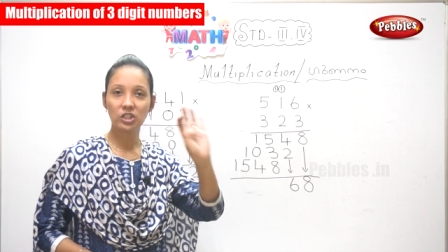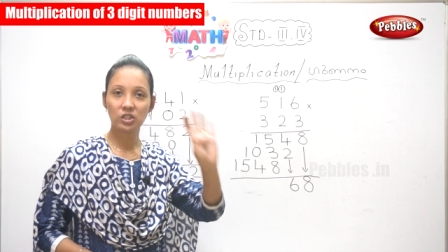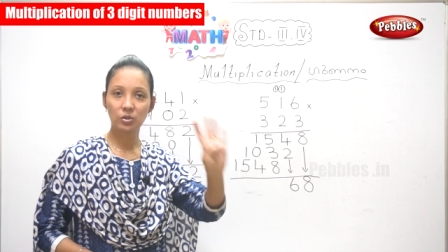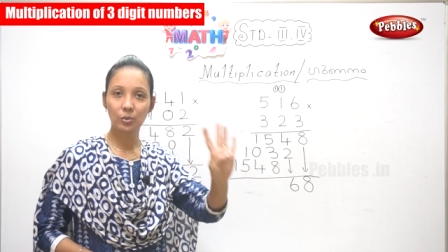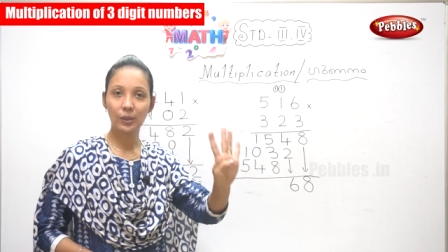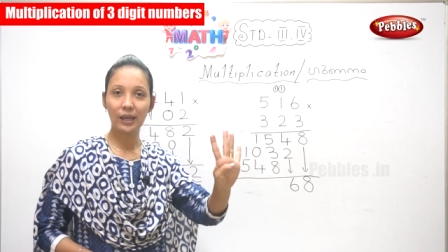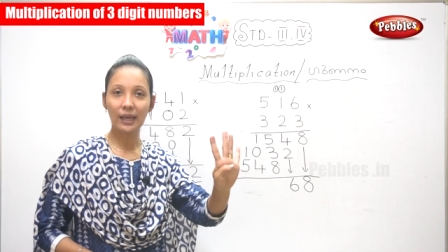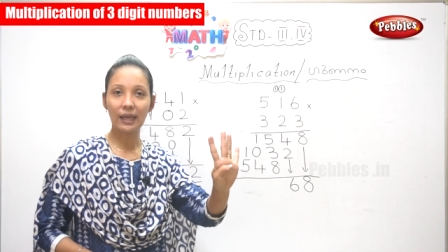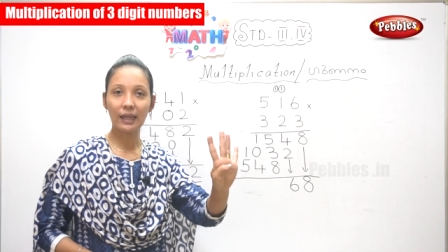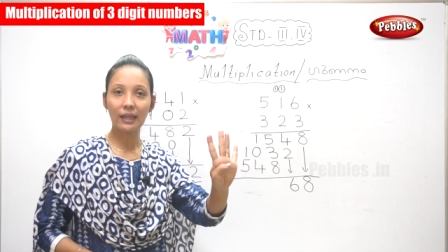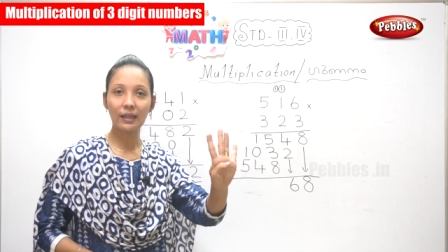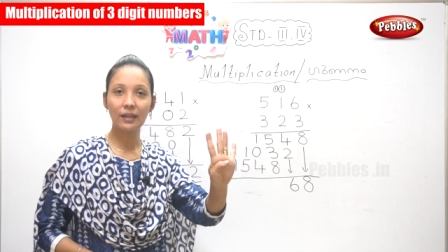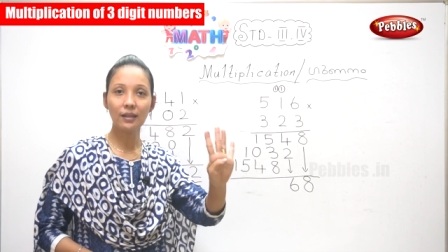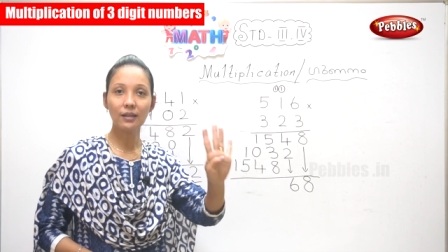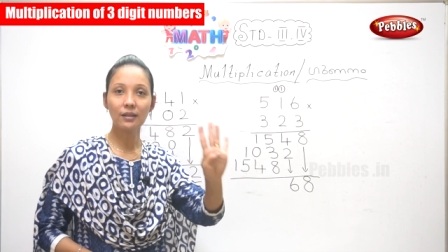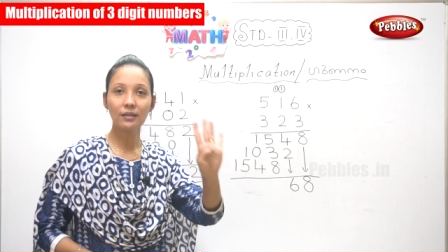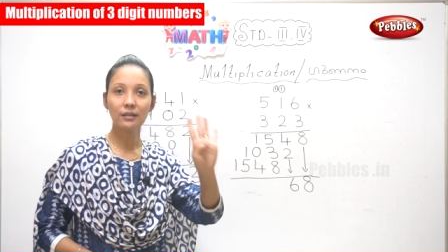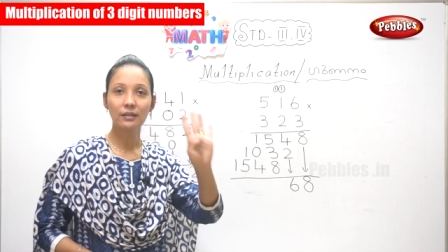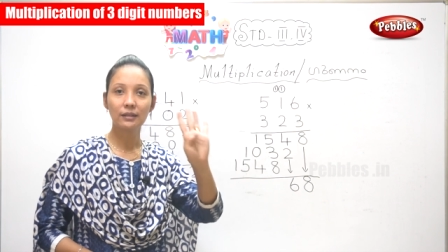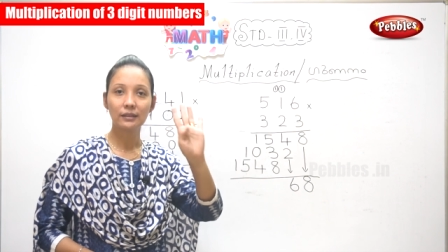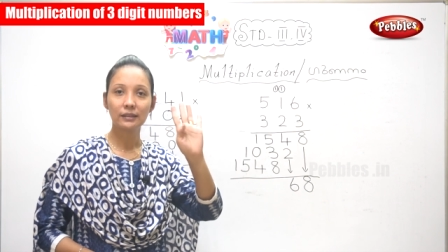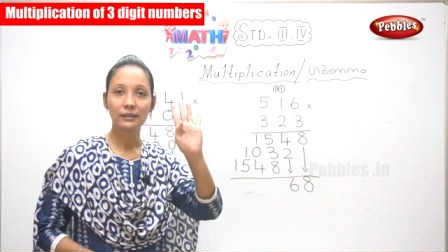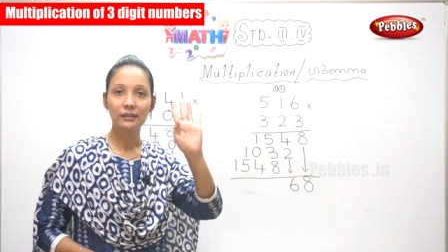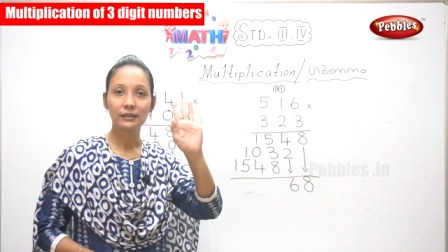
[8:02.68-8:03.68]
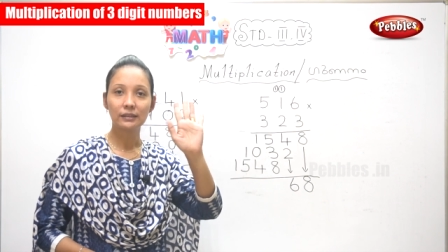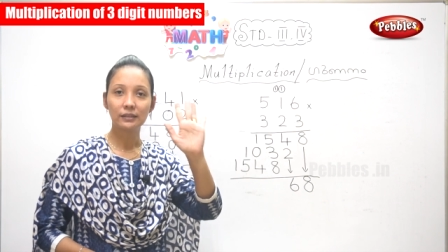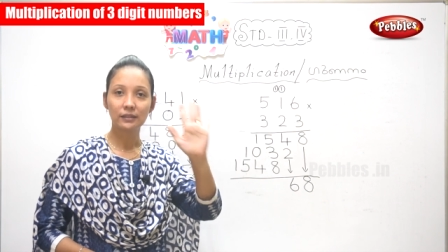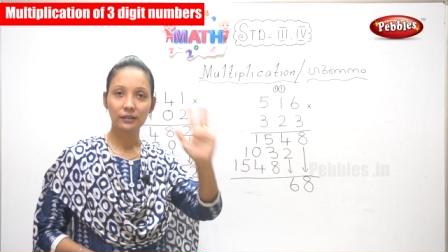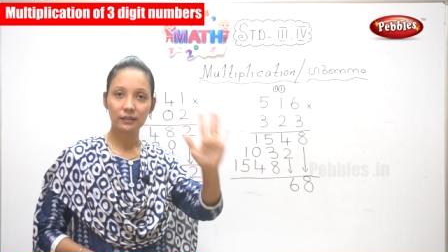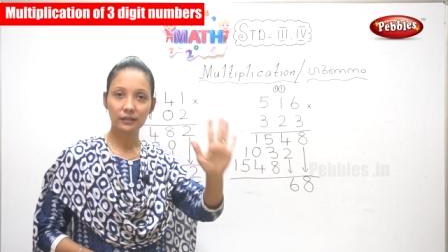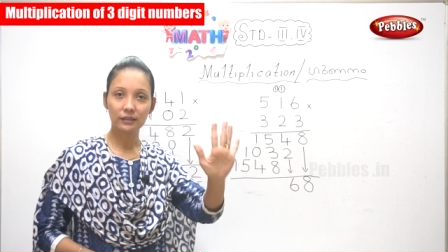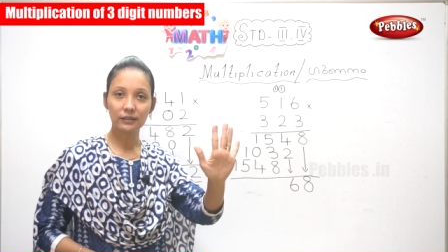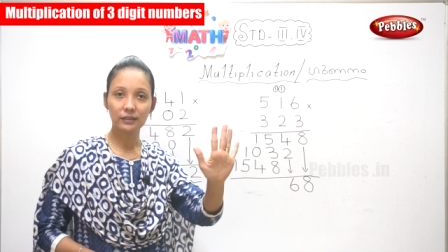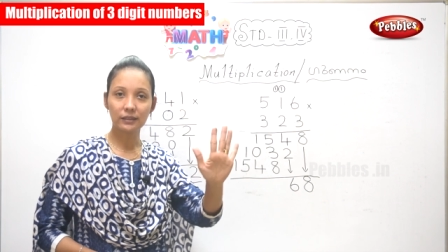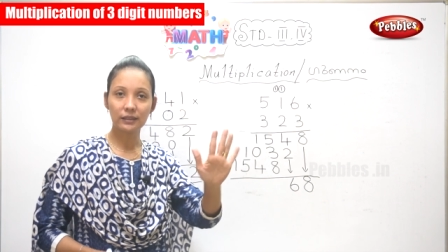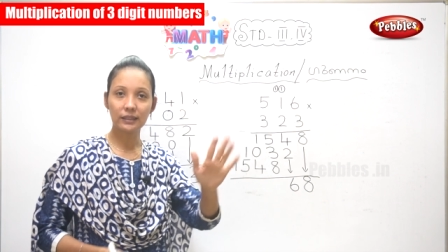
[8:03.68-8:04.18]
12
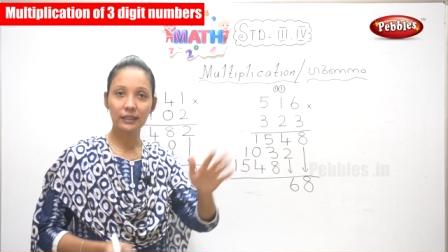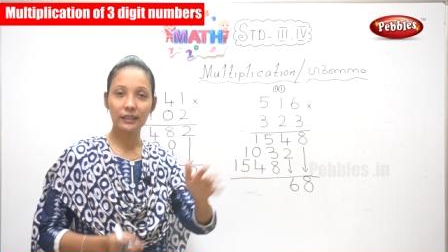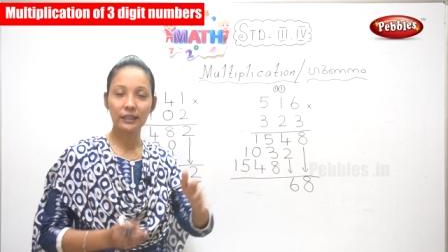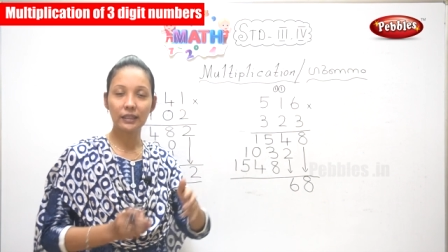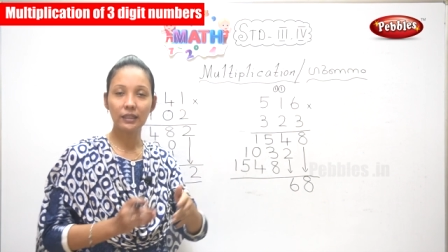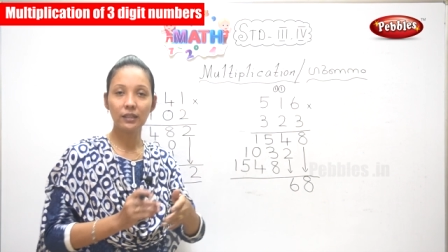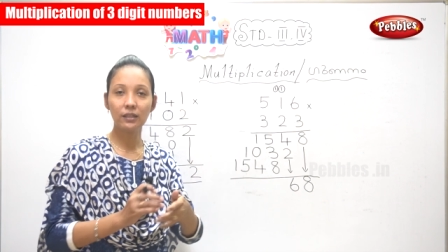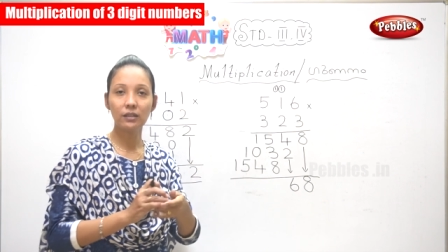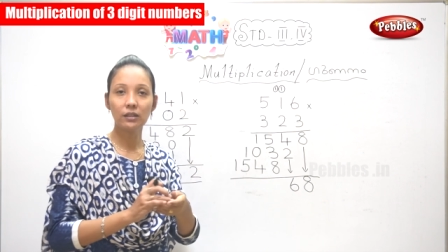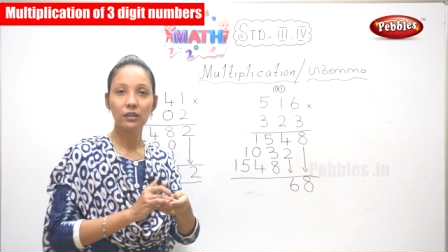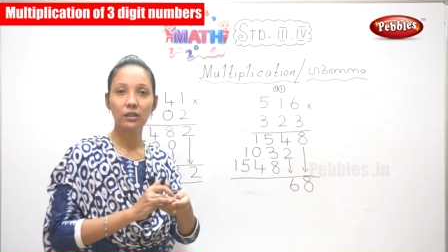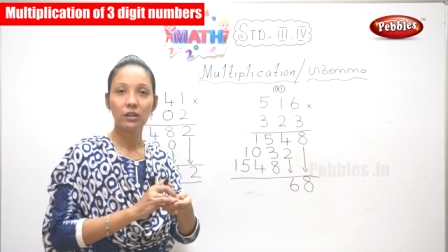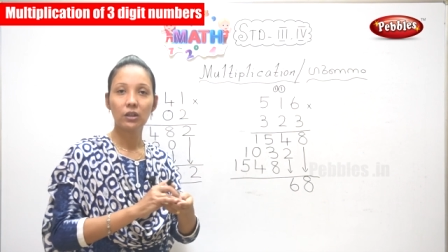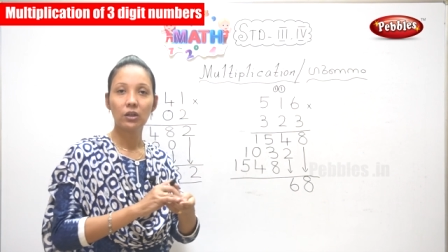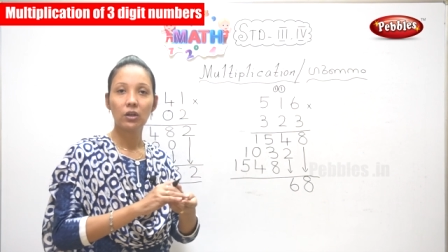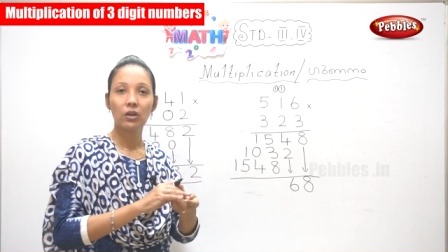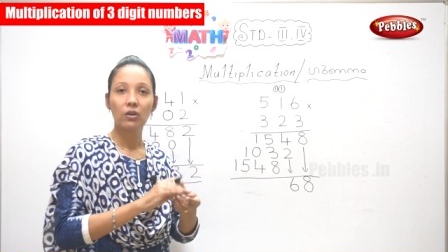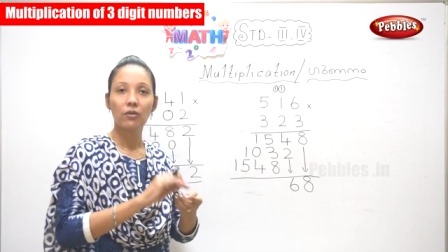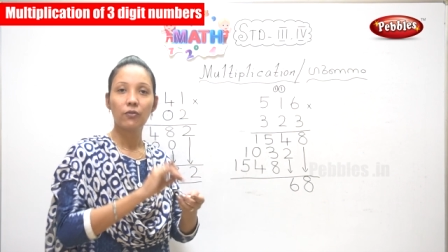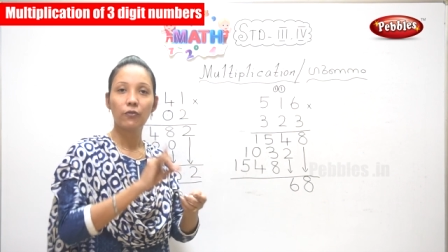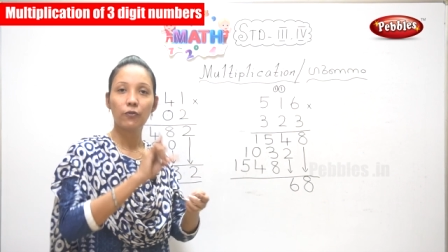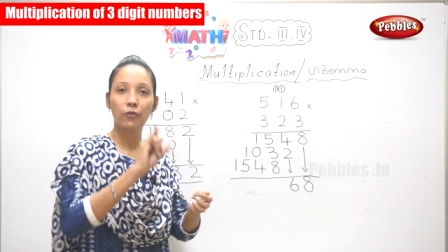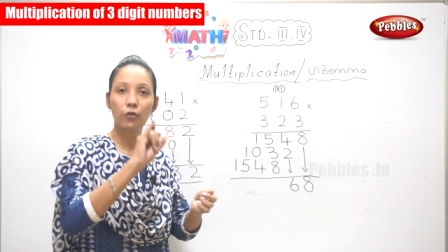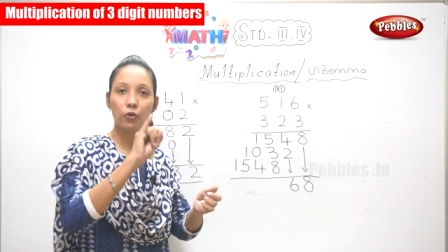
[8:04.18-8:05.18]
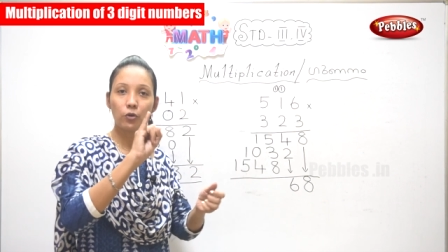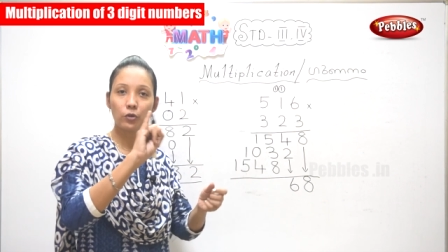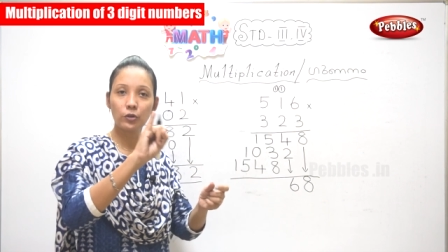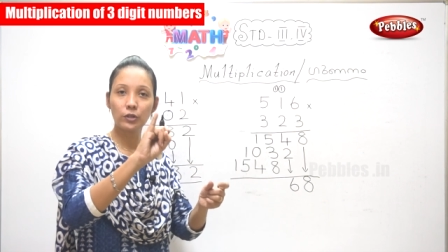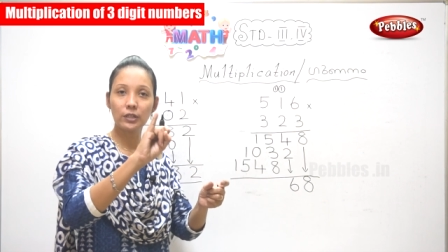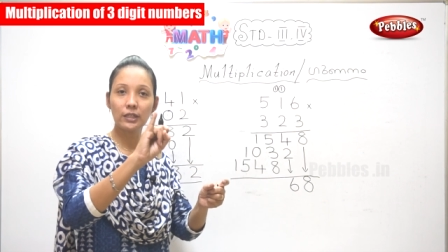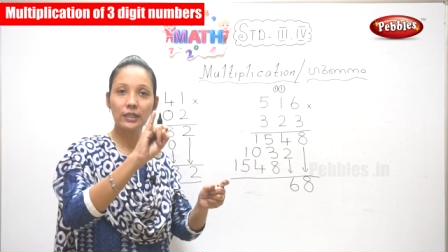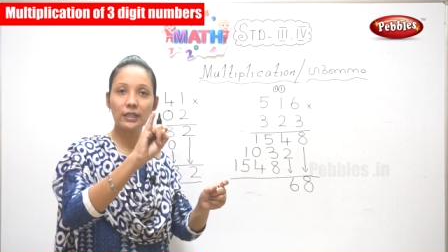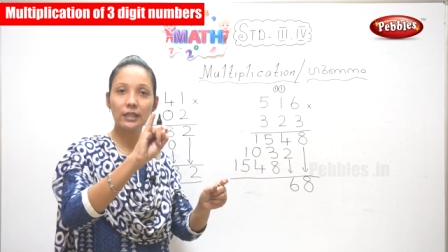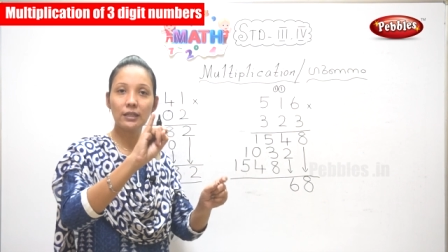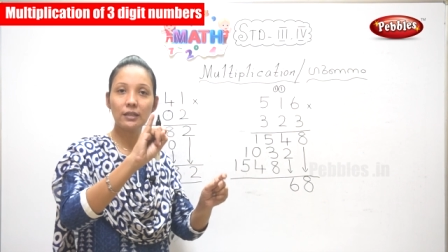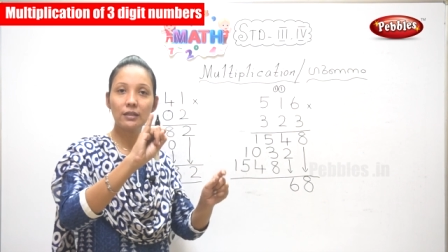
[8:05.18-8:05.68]
13
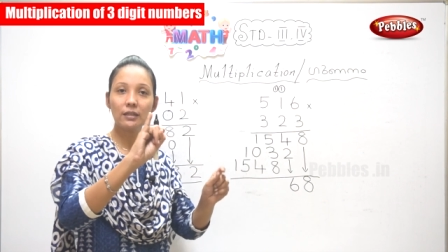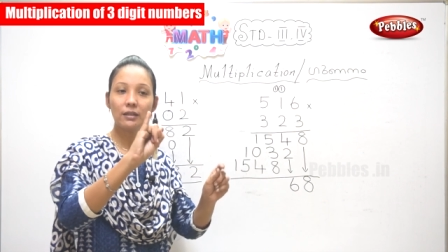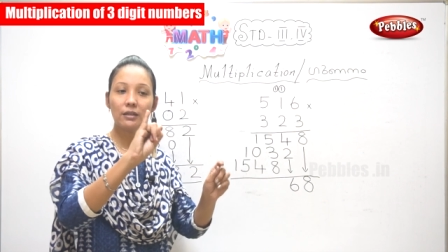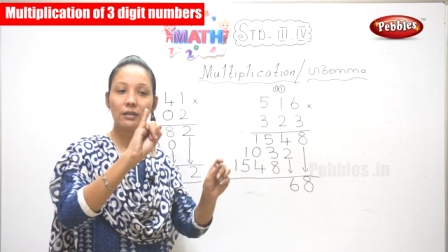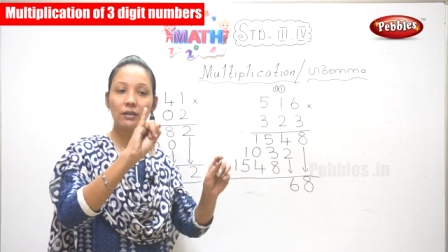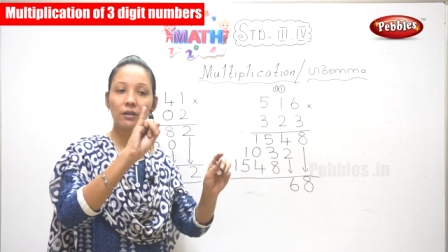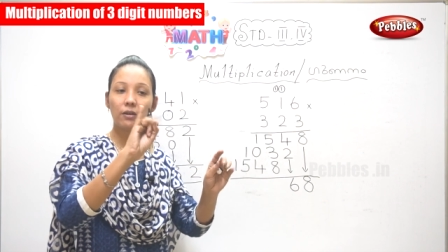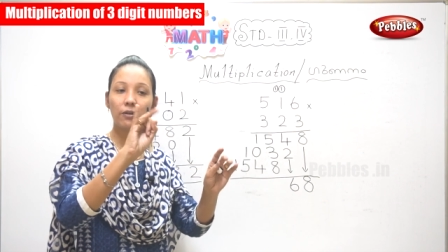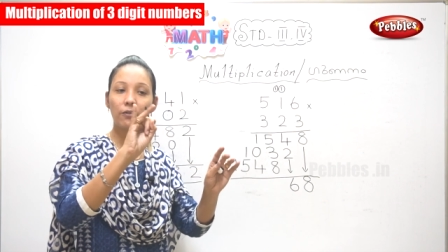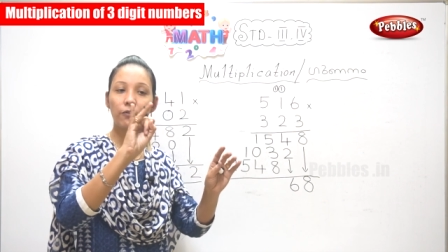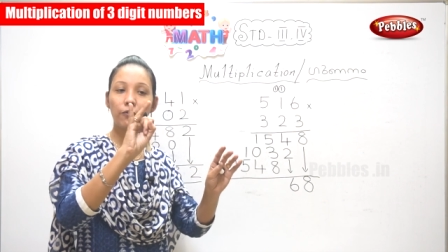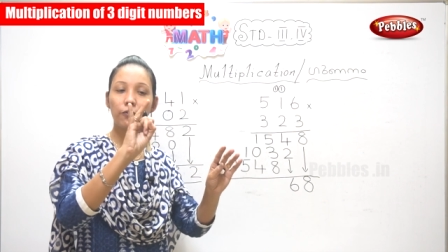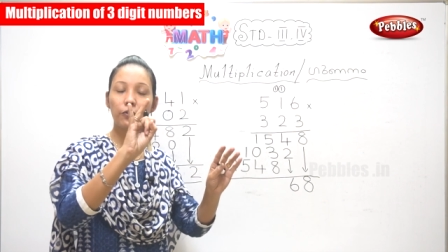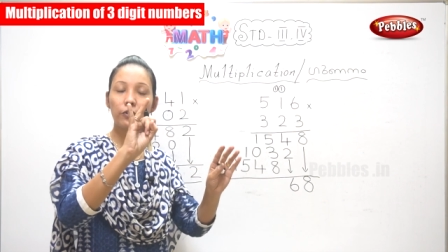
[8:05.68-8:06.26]
14